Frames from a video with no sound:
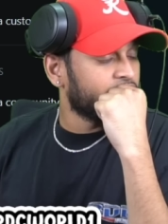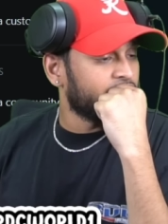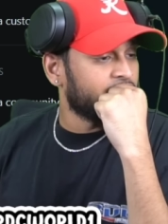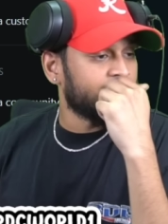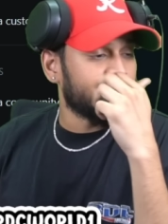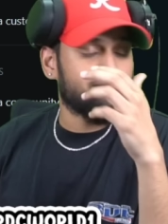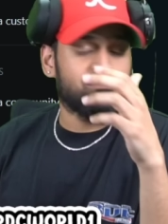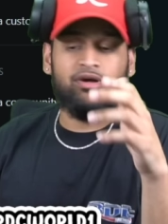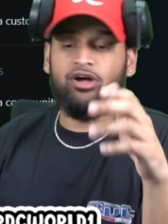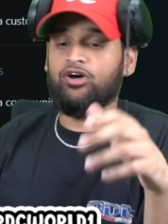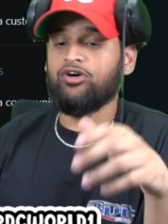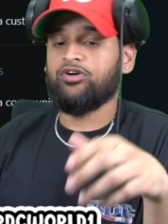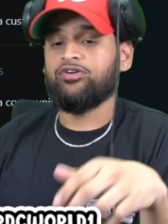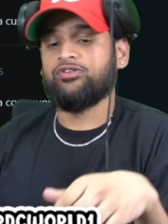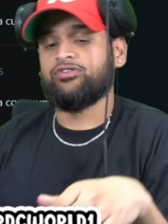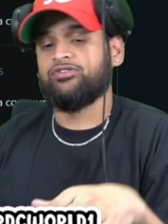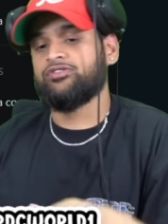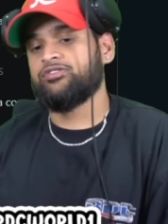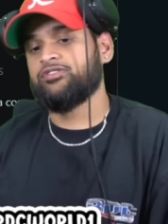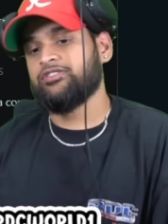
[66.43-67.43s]
Bro,
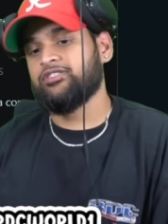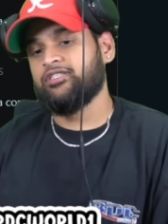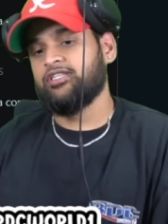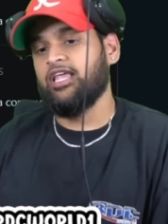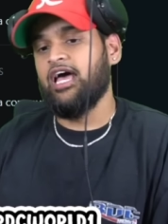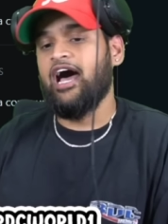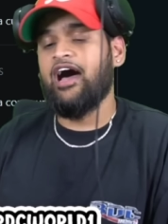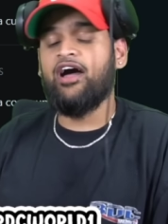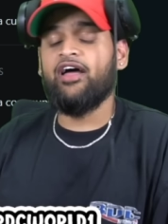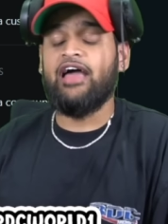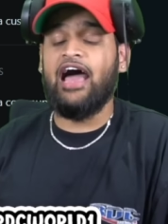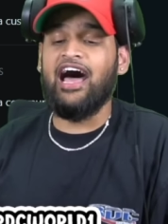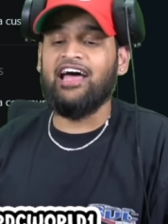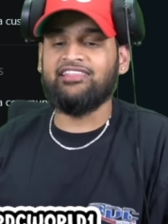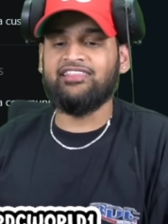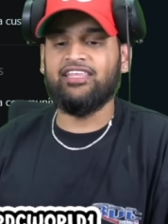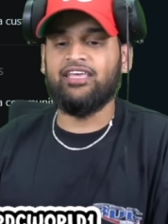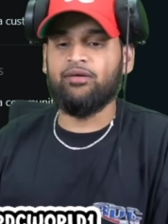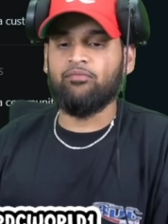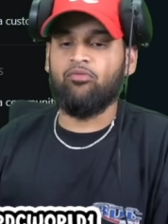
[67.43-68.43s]
I
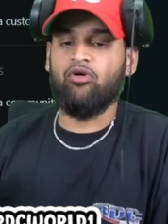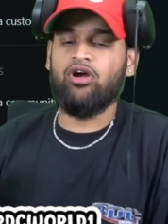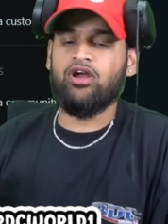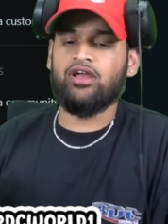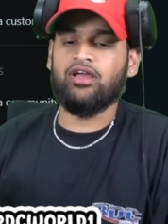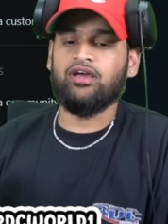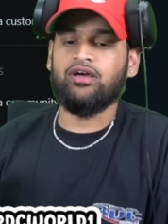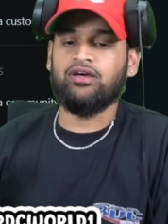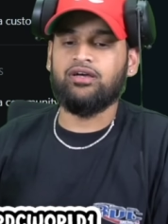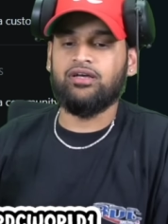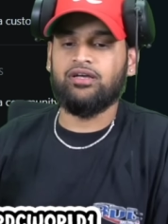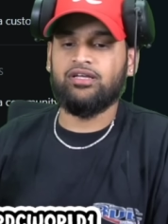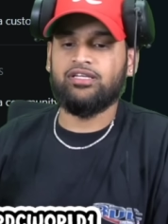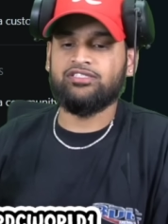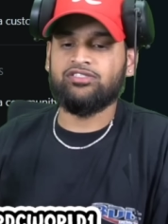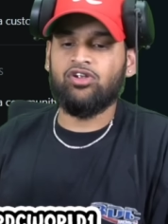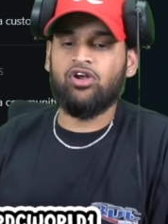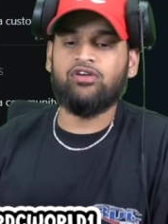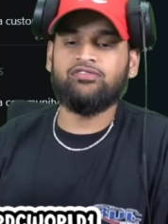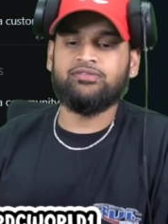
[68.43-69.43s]
think Mark
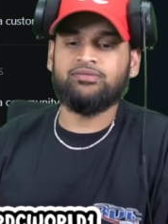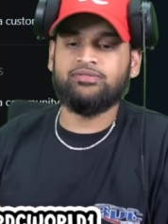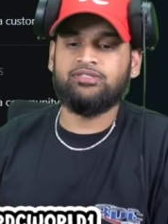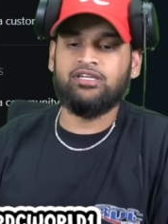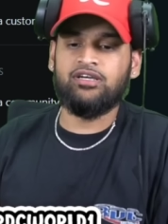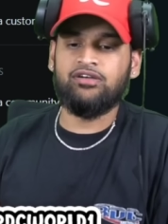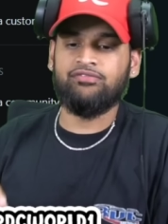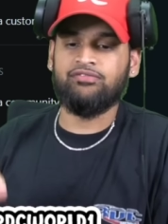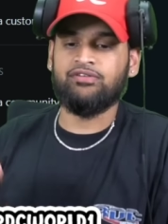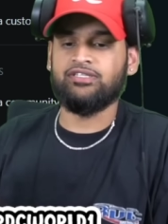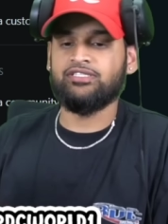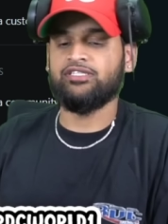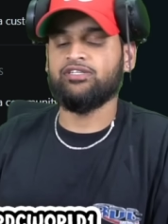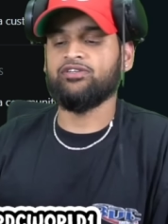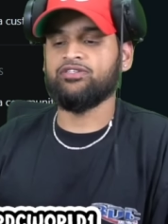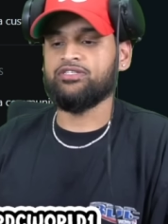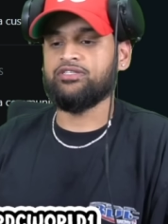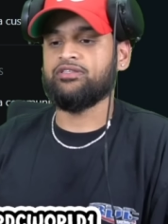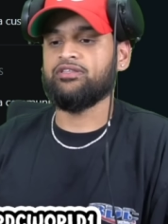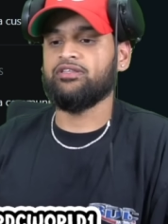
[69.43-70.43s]
starves himself until
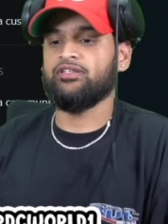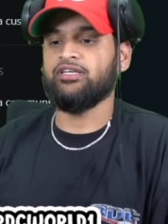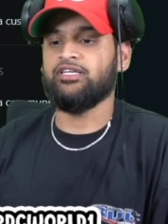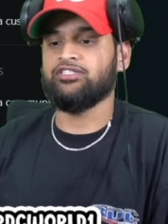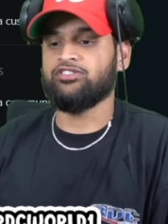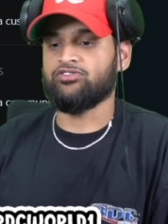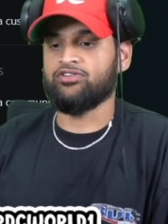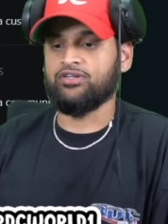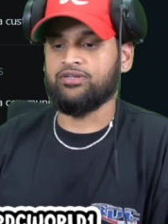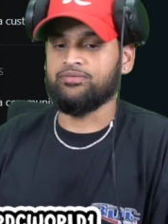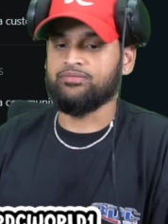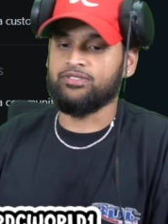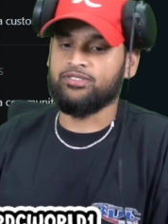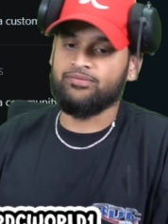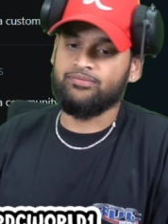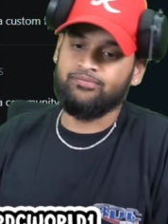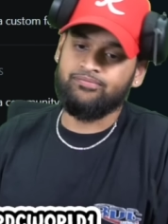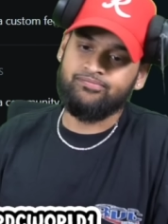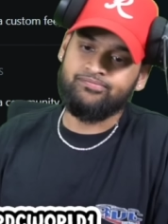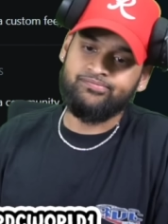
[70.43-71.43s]
he streams.
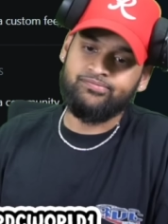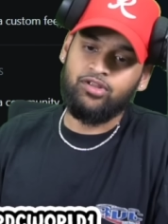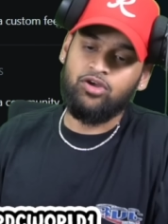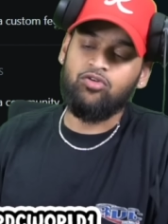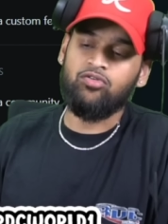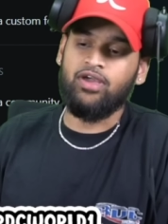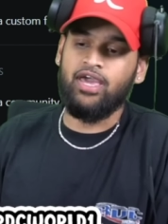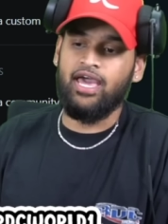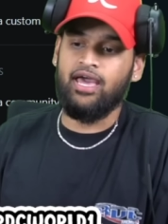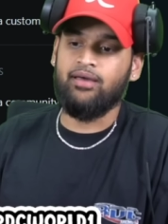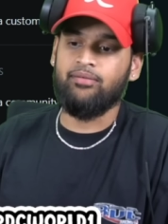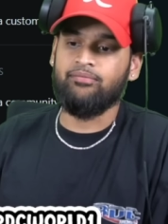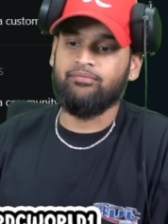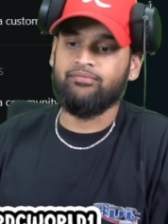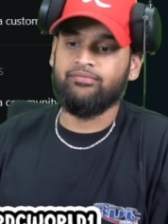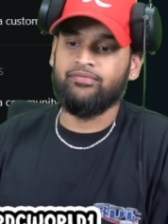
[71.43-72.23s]
No cap.